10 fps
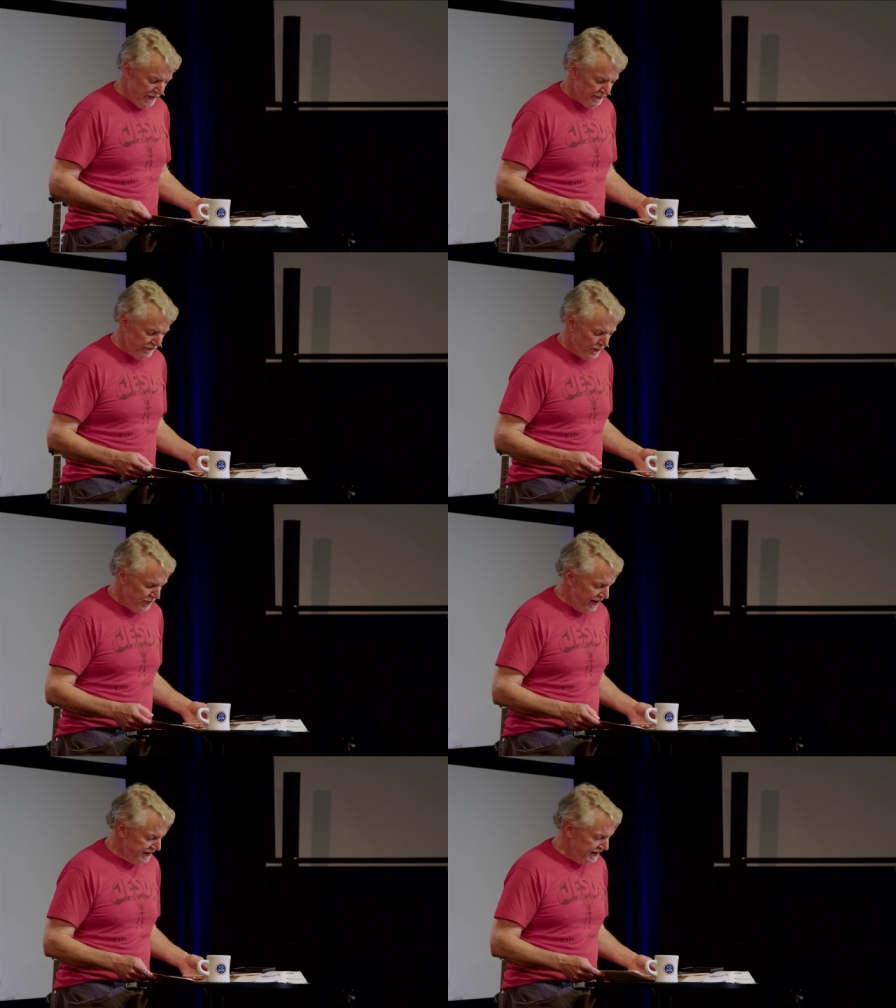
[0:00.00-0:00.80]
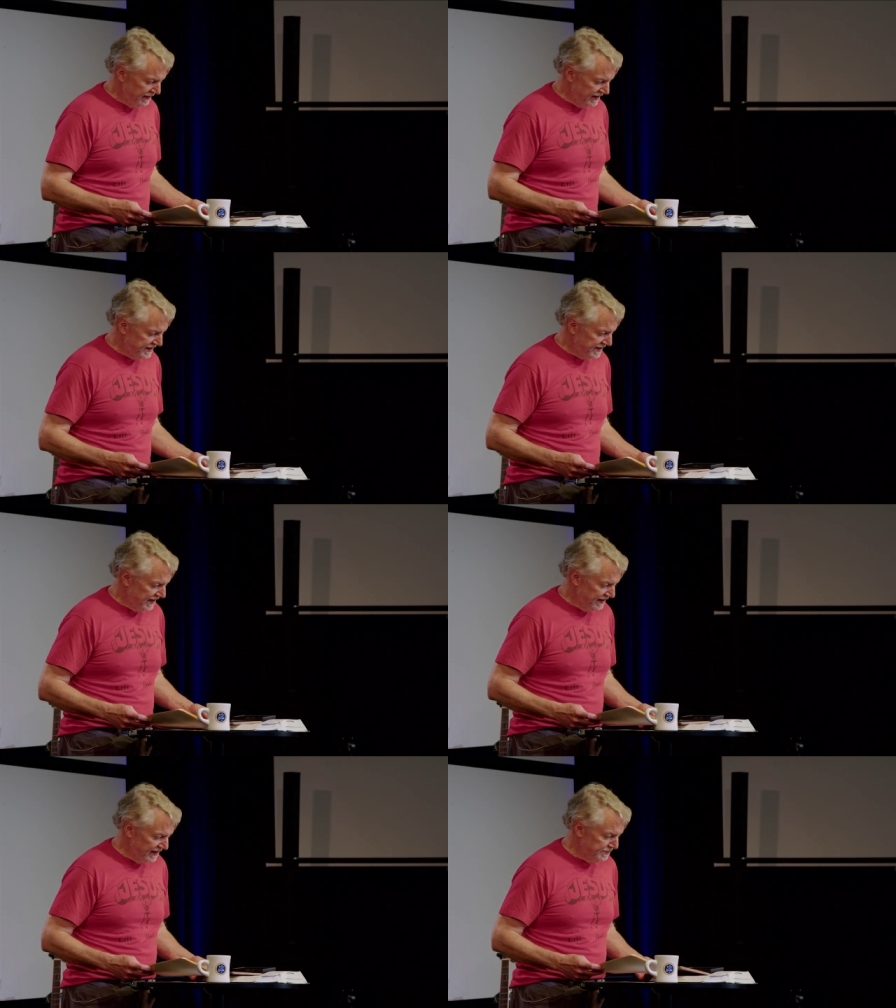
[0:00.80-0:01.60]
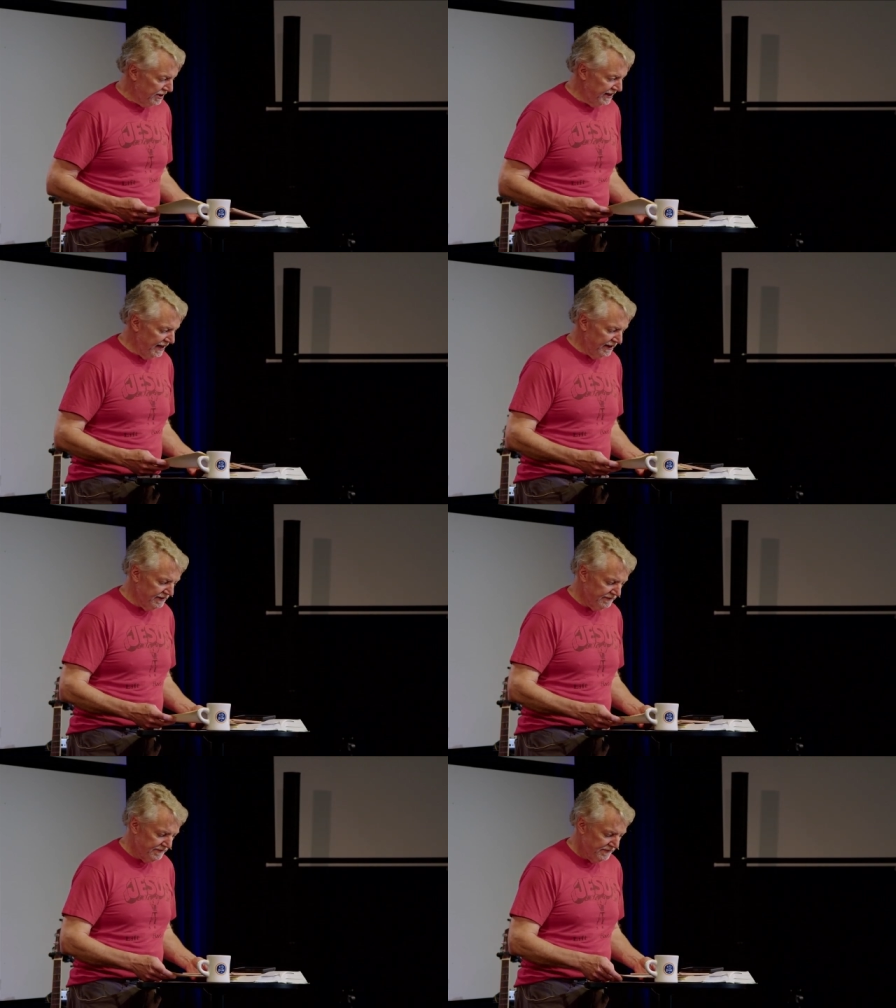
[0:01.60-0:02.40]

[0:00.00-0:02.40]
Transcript: But before we get there, let's, uh, let's pray together.